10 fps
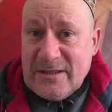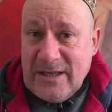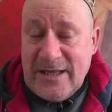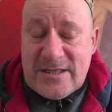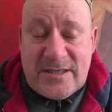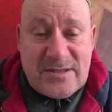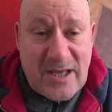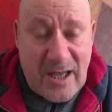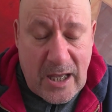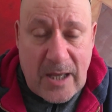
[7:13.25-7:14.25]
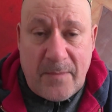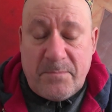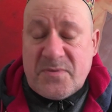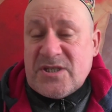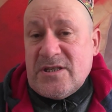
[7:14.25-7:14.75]
It is
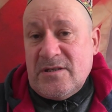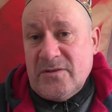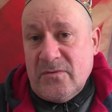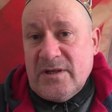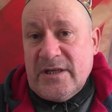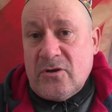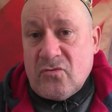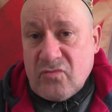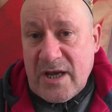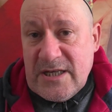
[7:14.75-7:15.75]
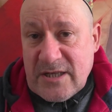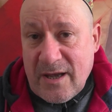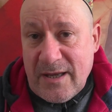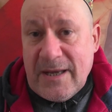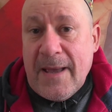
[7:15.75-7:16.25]
absolutely grade A,